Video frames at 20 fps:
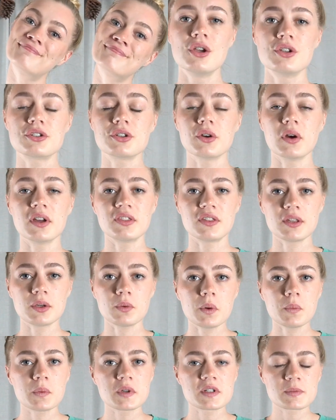So I think
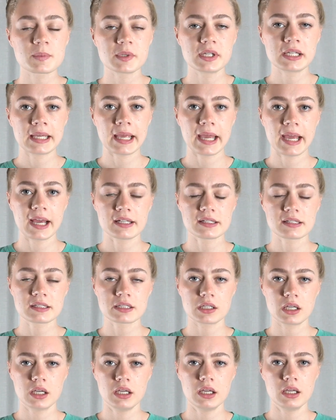what was being
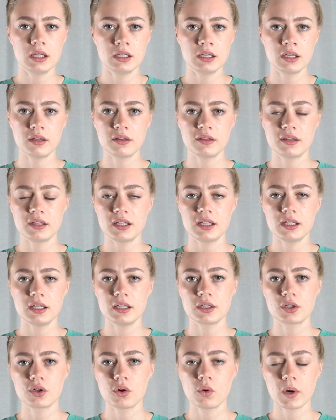asked in
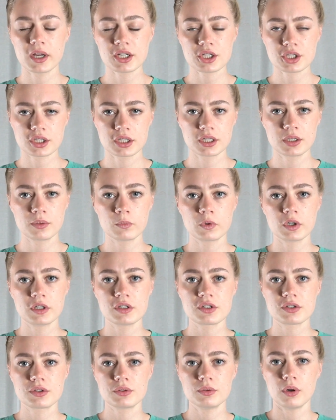the question
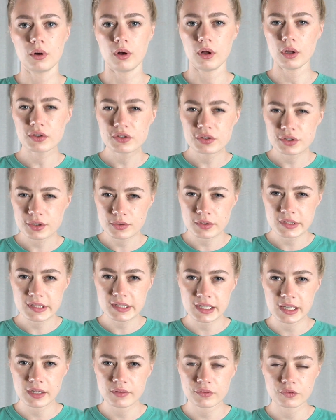was to also
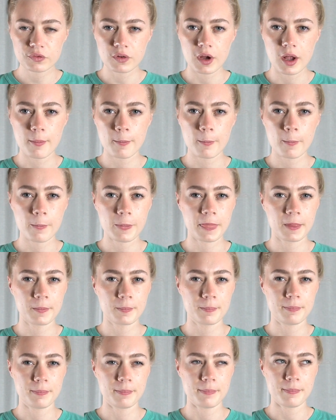see it from the
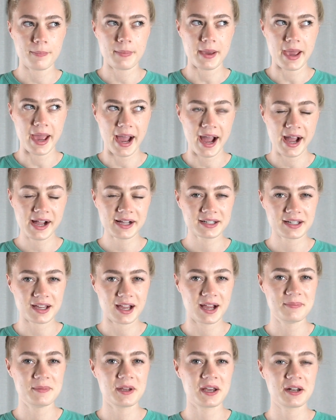back.
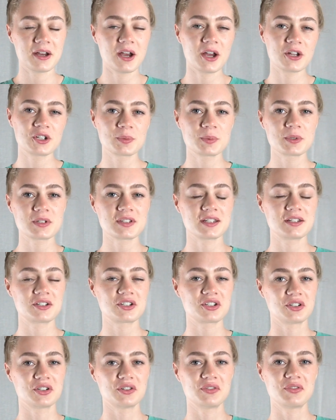I'm not 100%
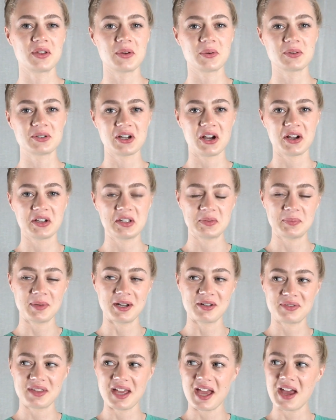sure if they were talking
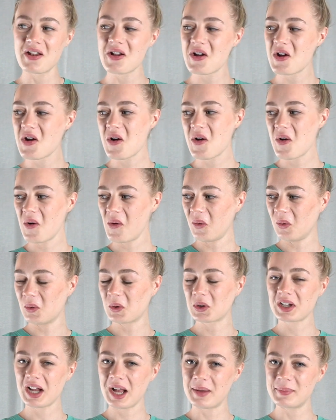about that or
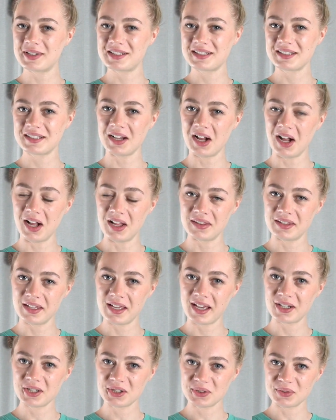commenting on the
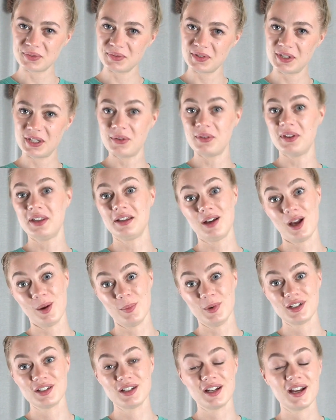actual video they
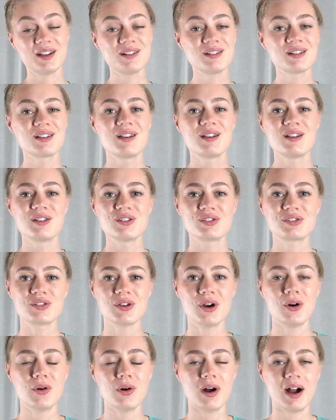commented on.
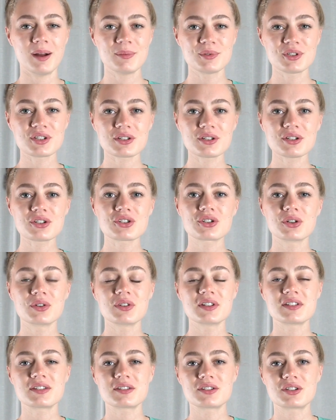So I'm just gonna show
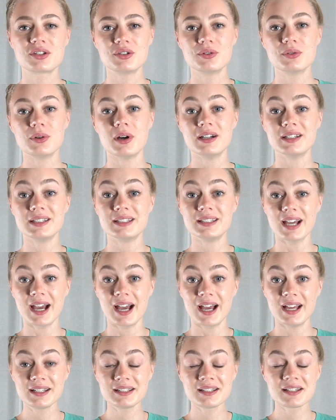this to you
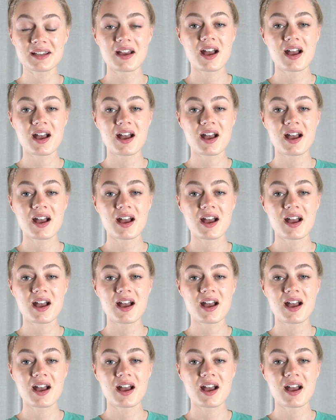again